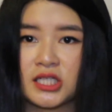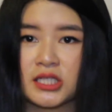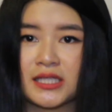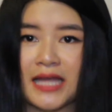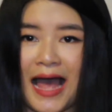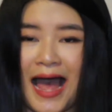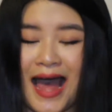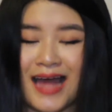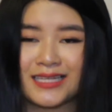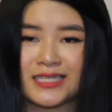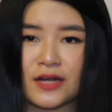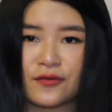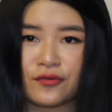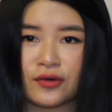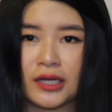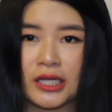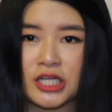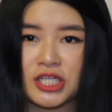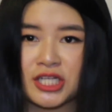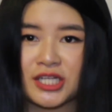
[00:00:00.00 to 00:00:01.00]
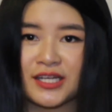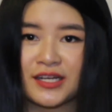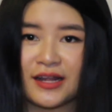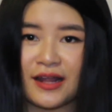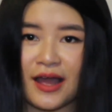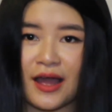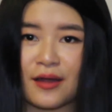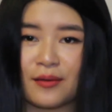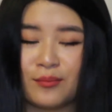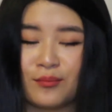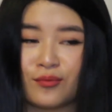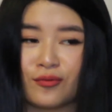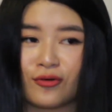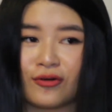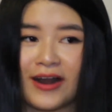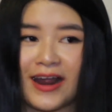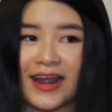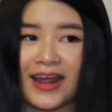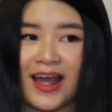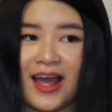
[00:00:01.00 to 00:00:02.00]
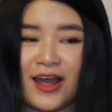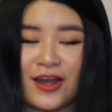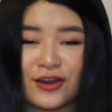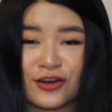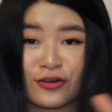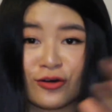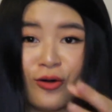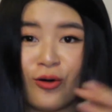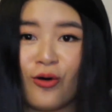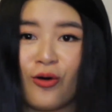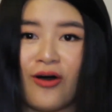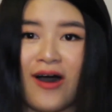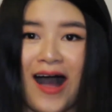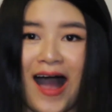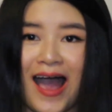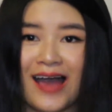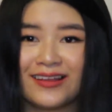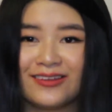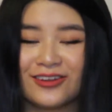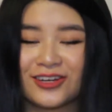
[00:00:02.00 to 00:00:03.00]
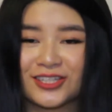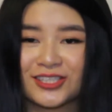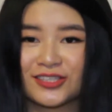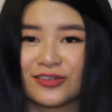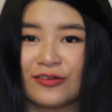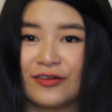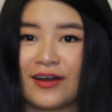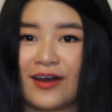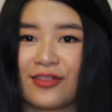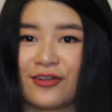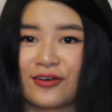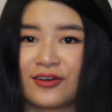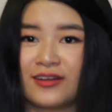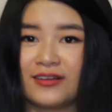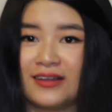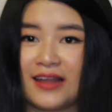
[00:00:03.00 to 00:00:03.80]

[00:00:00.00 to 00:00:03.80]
just add definition and bring your whole eye look to another